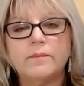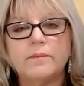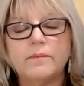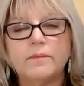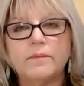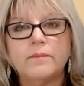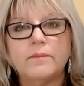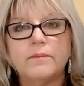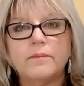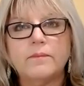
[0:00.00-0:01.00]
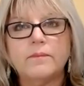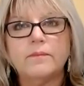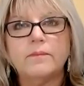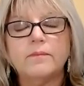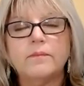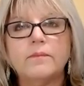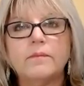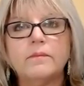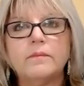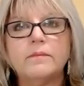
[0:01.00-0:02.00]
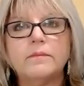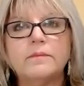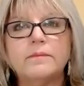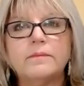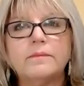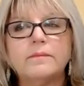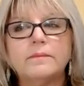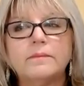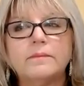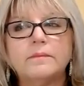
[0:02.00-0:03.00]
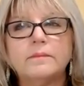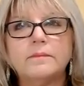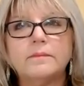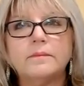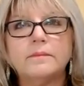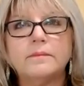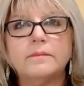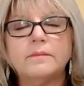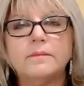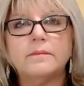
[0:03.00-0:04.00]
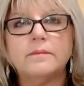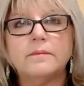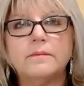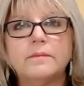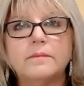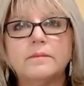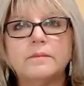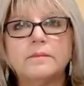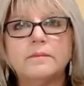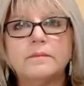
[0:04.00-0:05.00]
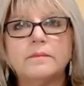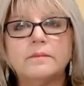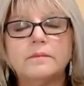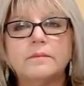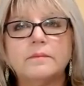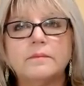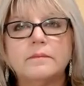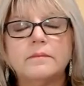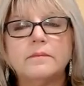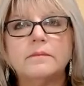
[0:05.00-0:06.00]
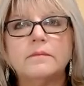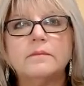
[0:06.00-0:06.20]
The person shown says nothing.